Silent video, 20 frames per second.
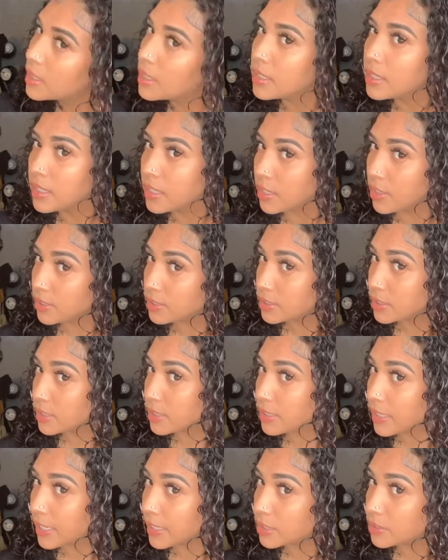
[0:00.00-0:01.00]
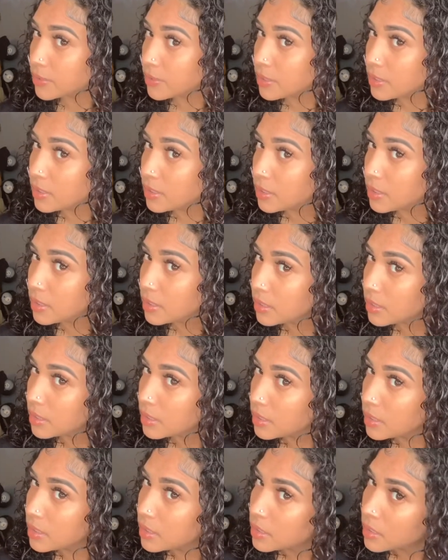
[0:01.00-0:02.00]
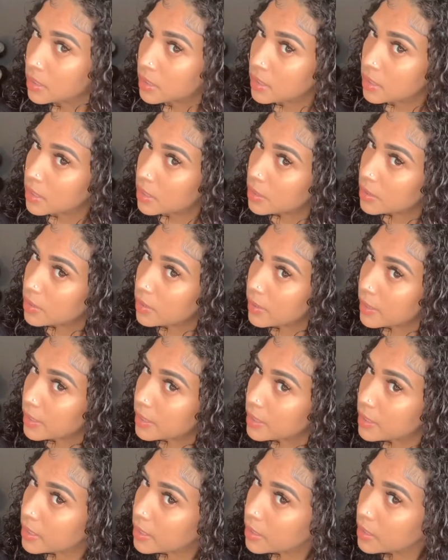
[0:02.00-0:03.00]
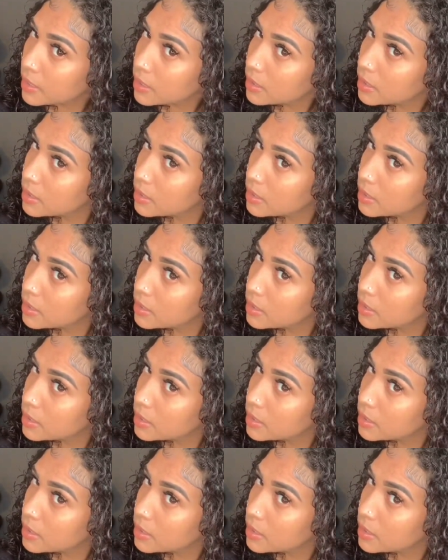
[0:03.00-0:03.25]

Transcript: And go to the next one. And here.